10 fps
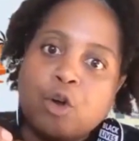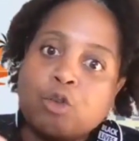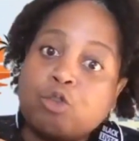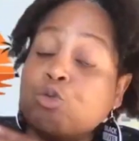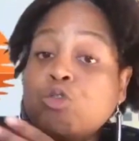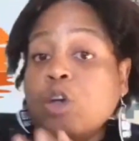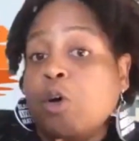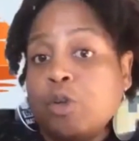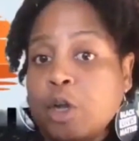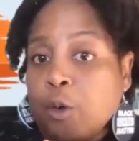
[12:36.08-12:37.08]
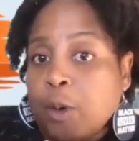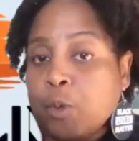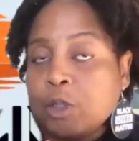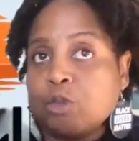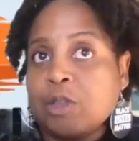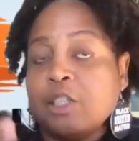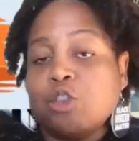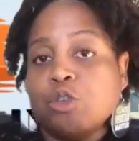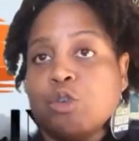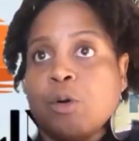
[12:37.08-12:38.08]
those who don't know, and what do they
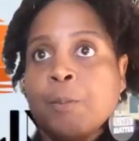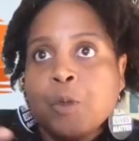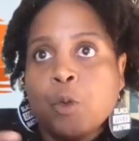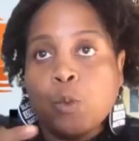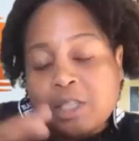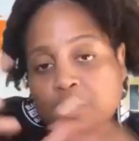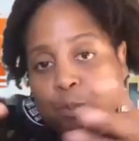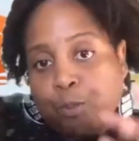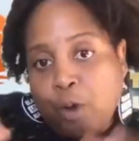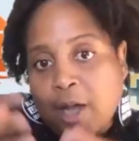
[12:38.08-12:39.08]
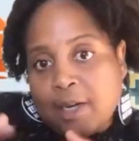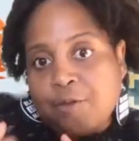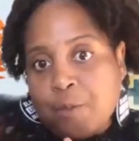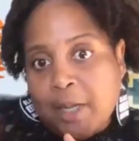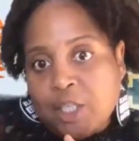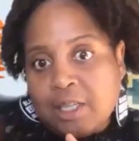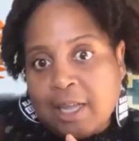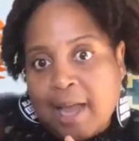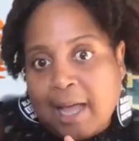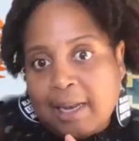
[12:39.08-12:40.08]
do with this broad information
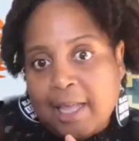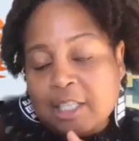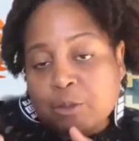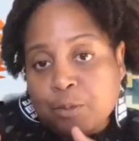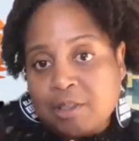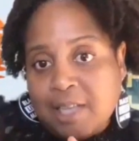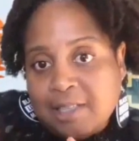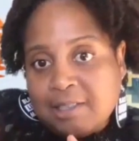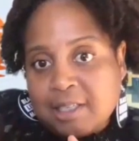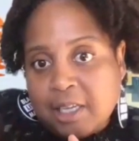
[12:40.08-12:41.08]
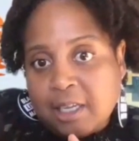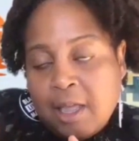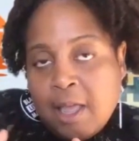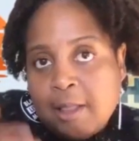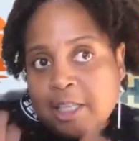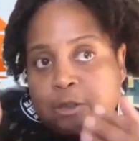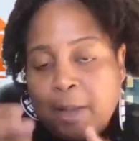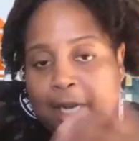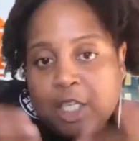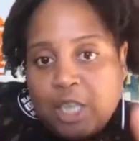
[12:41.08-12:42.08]
that Alain is presenting, these
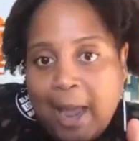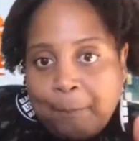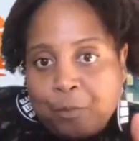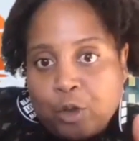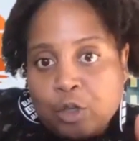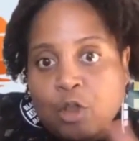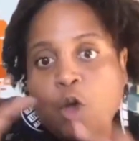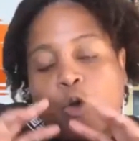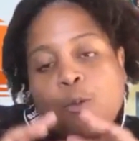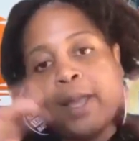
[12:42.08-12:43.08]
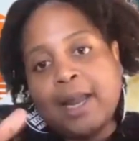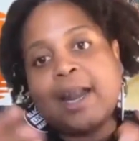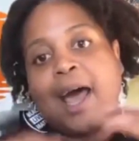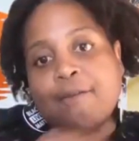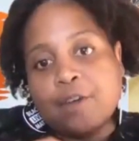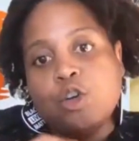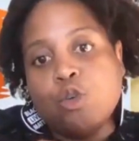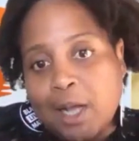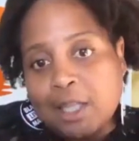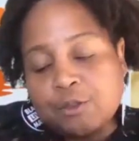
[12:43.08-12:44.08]
many chapters, who may not have a
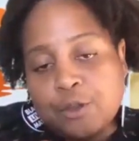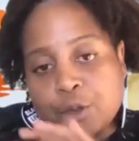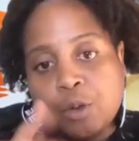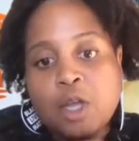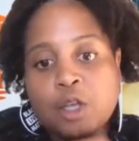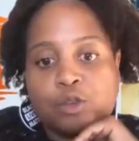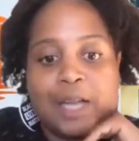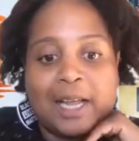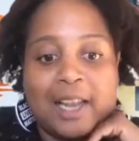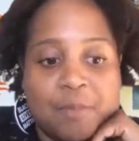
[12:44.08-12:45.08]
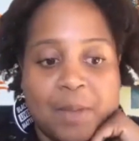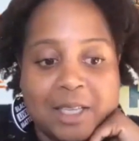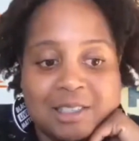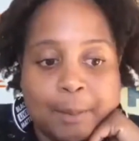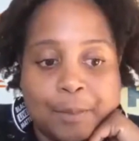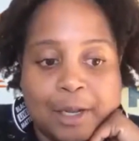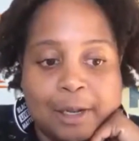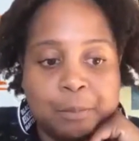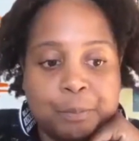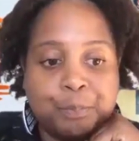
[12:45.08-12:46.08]
nuanced view. So Nadia, merci un peu.